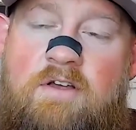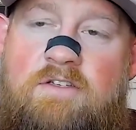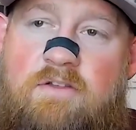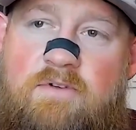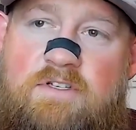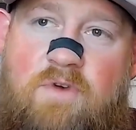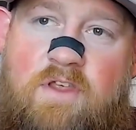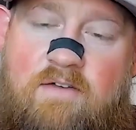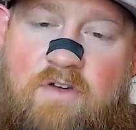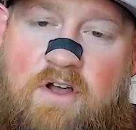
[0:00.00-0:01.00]
So the reason why
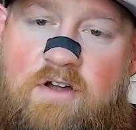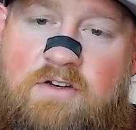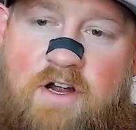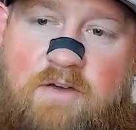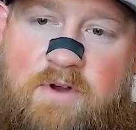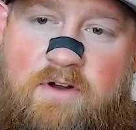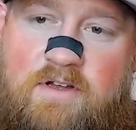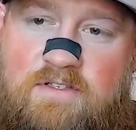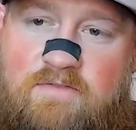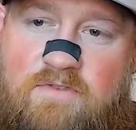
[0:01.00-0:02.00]
they have a contract period
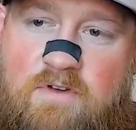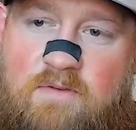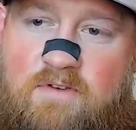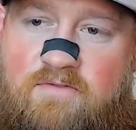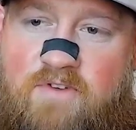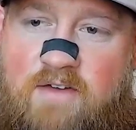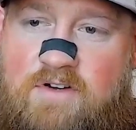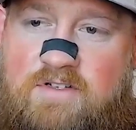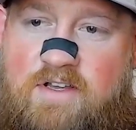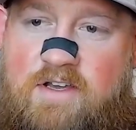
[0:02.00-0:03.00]
is if you come in five
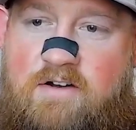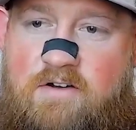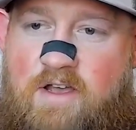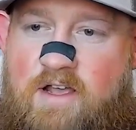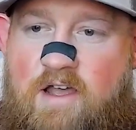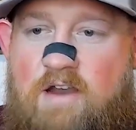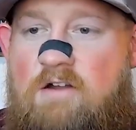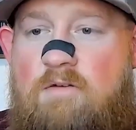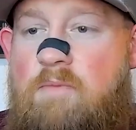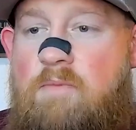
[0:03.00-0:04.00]
years later and you're like, hey, I need
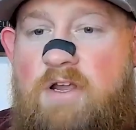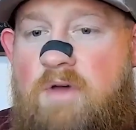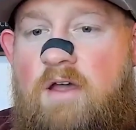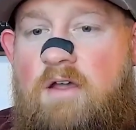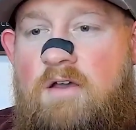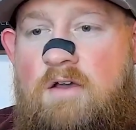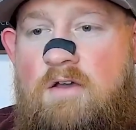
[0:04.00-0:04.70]
all my money back,